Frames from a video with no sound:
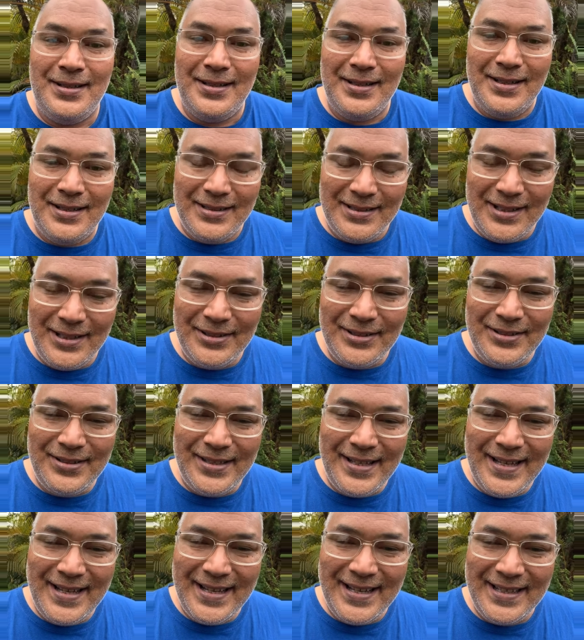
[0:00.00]
another
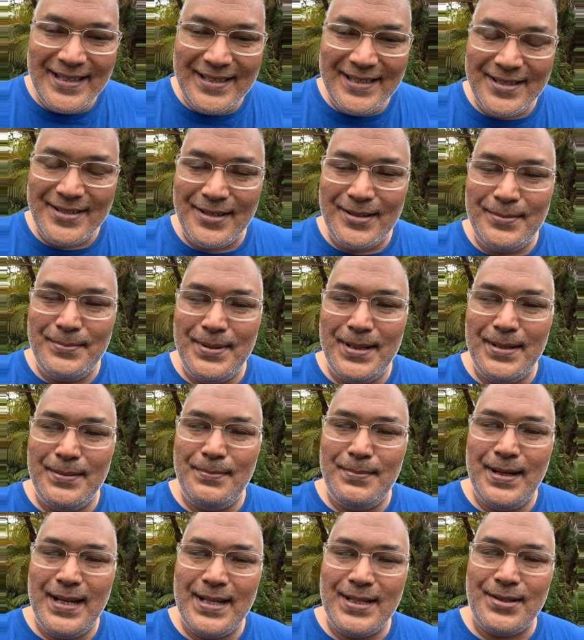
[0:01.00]
day and it's gonna be a
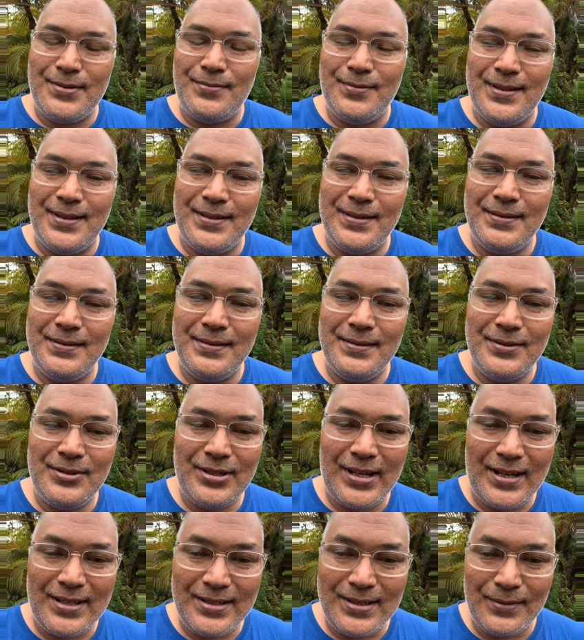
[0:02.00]
blessed one
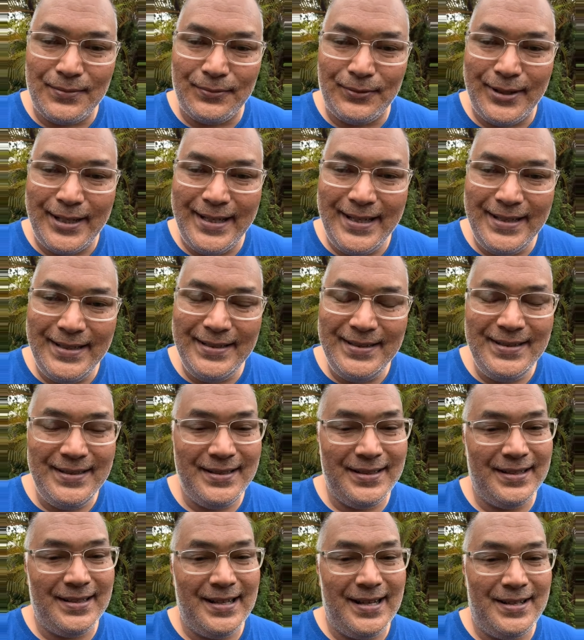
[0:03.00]
chance of rain
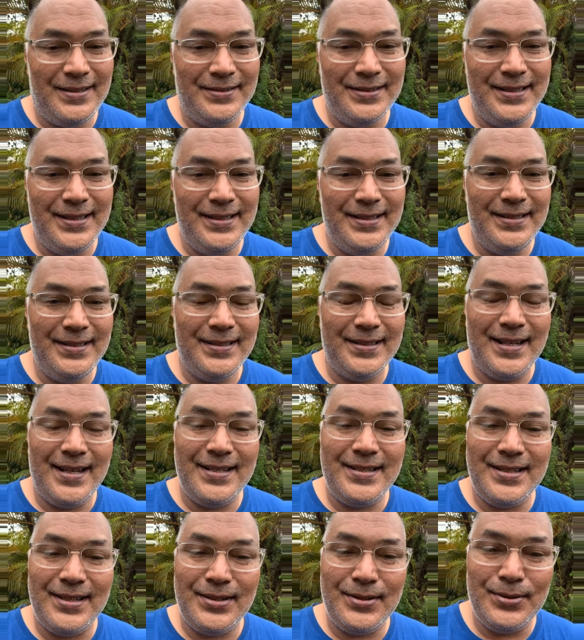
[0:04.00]
cloudy
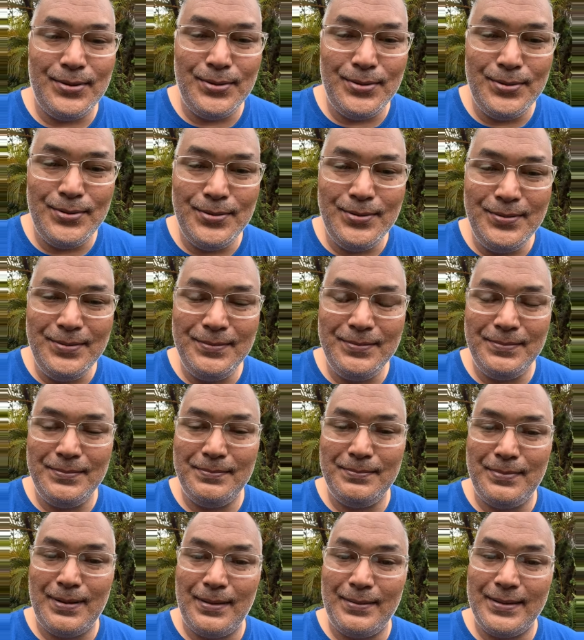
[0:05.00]
nice and cool
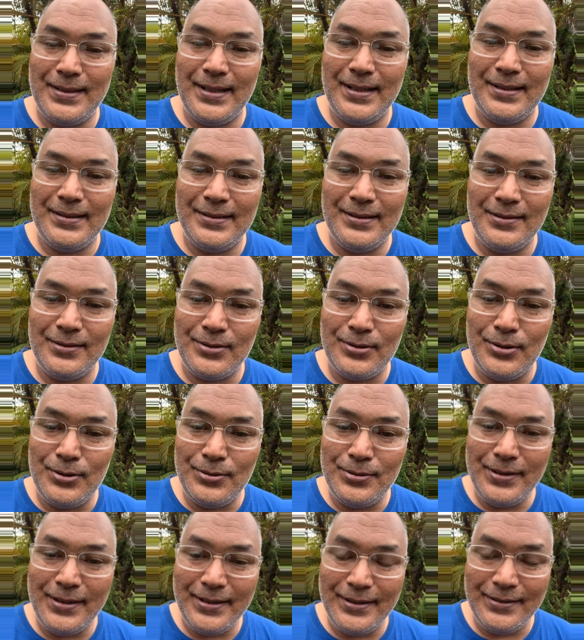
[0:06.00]
probably get a little
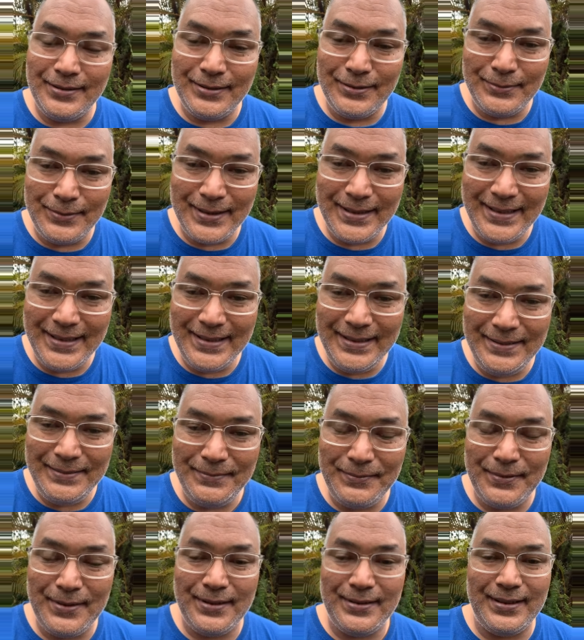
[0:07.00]
cold here in hawaii
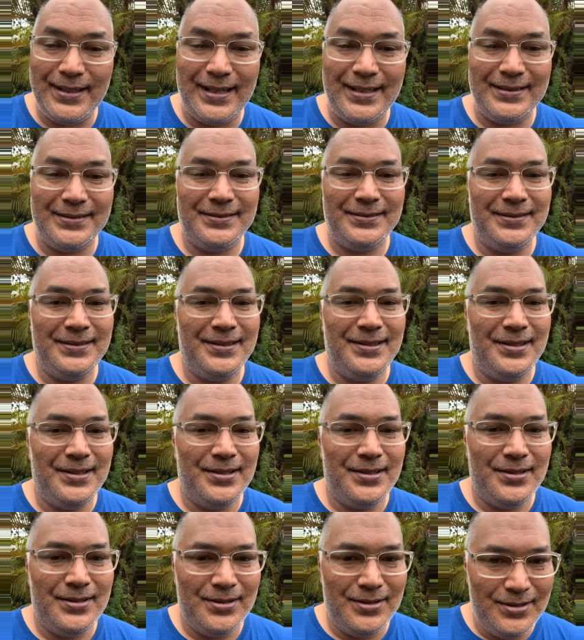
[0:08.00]
we're not
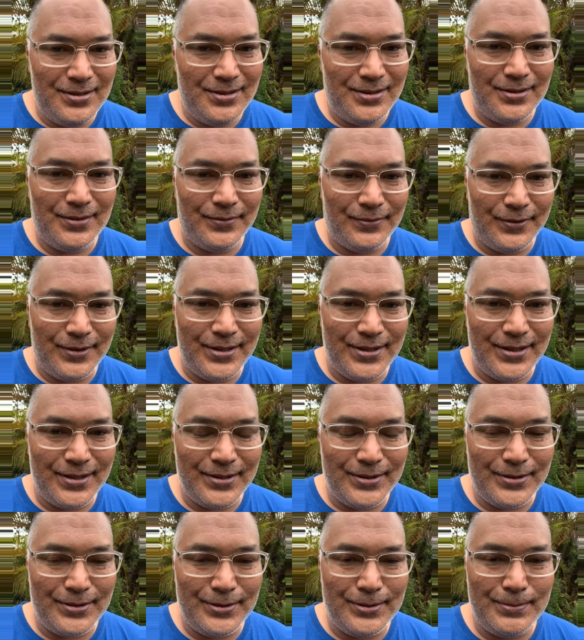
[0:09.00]
used to freezing
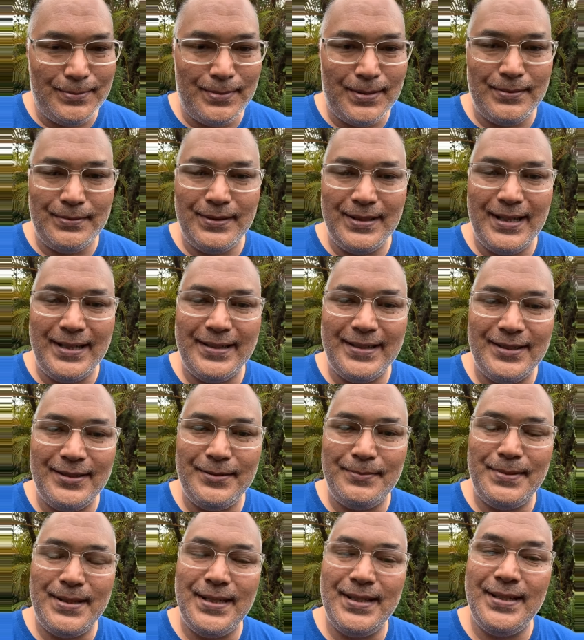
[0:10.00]
cold but we like it to
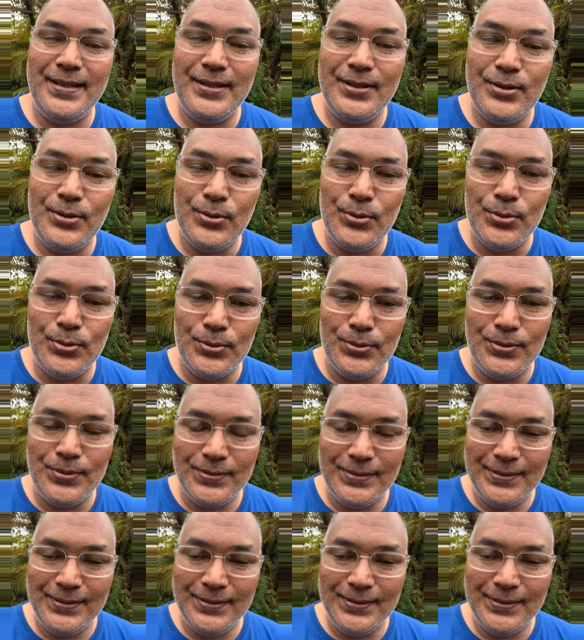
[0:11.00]
be cool